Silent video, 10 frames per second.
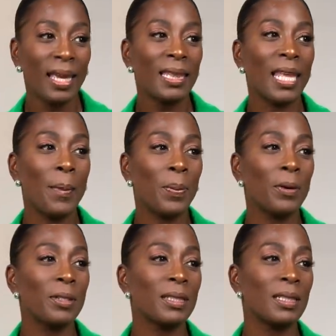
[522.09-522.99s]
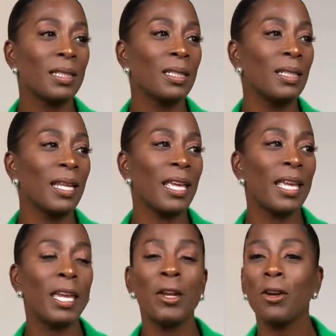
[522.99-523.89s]
That person could
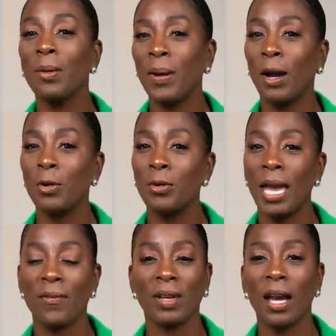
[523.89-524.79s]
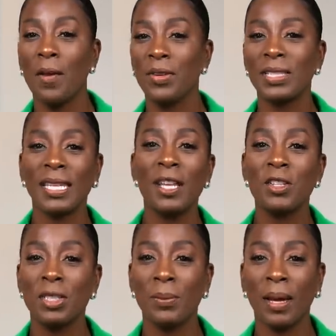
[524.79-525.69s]
hear about you having
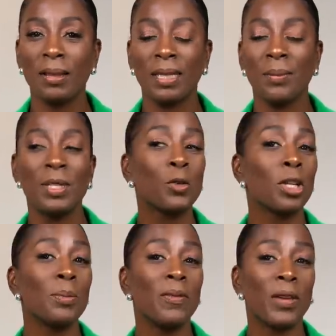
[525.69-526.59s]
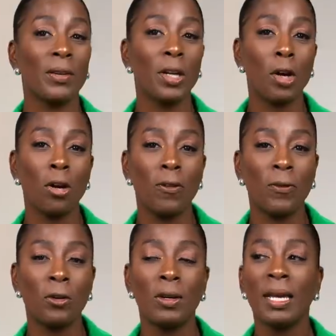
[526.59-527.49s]
conversations about them. It's gonna be very
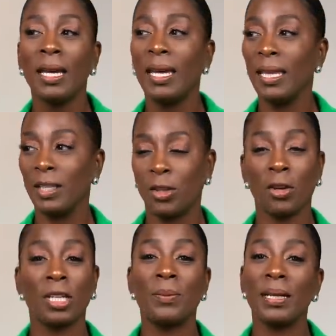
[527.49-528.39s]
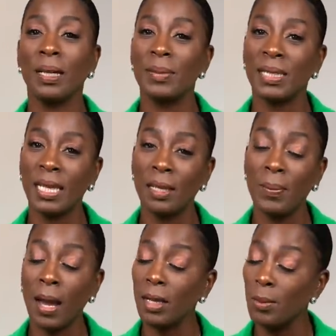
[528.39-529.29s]
hurtful. They're gonna be upset
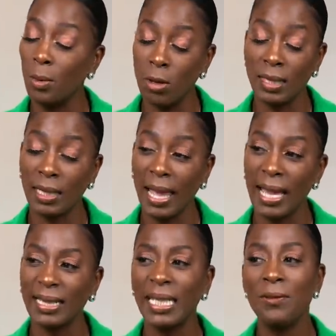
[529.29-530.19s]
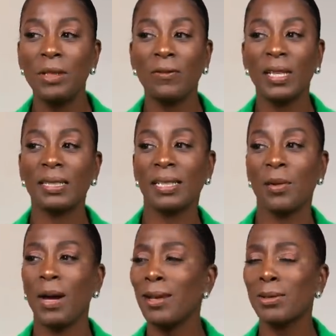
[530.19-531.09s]
about it more than likely, even if they say,
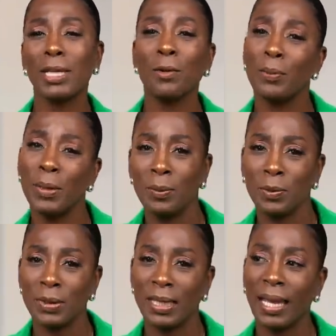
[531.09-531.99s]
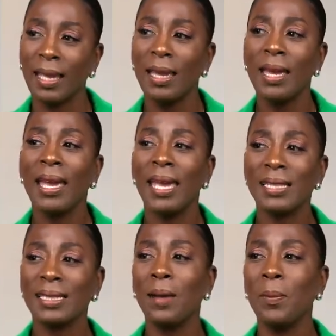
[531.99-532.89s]
well, I don't care what people say. At
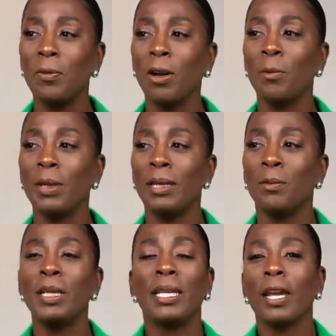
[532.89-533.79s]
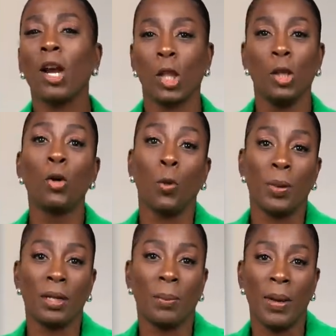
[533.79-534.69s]
some point, we care a little
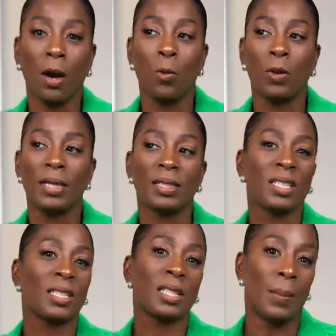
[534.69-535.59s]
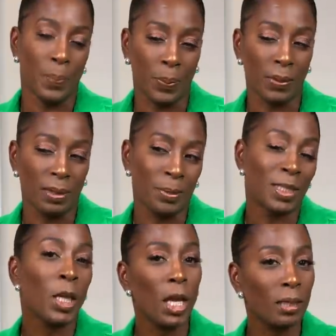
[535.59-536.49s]
bit about what some
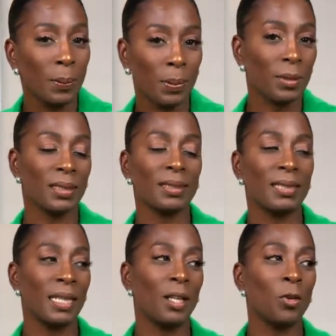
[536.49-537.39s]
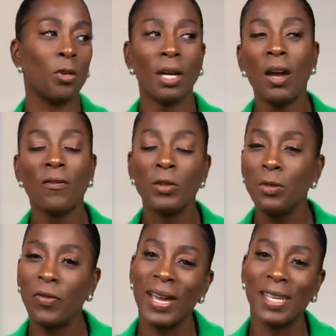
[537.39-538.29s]
particular person said, or
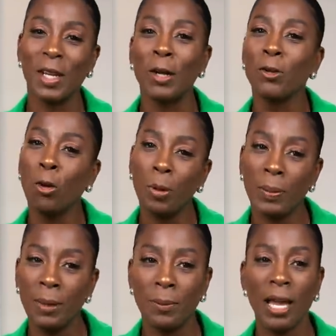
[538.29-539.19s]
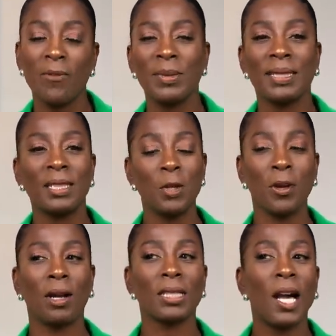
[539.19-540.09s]
you find out a group of people have been sitting
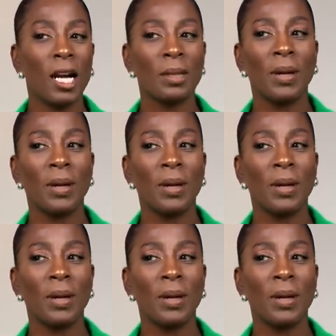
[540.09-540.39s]
around talking